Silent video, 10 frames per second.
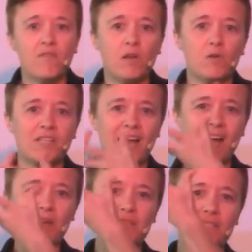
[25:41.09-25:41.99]
flows
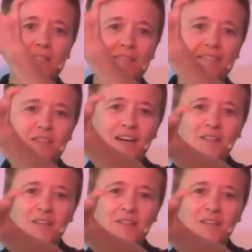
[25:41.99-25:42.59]
out to